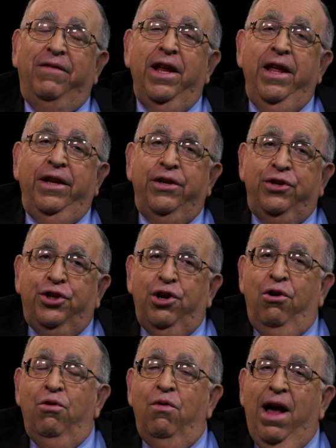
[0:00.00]
of it, to
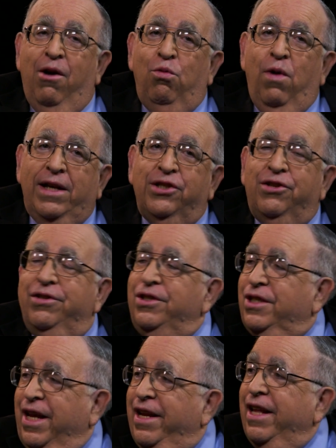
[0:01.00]
show how
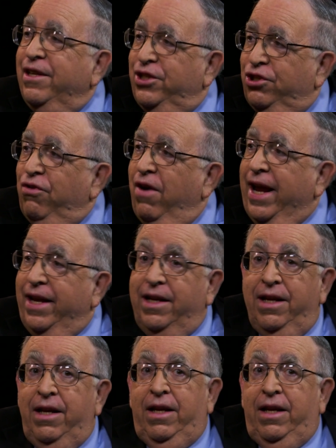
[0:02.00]
Westerns can illustrate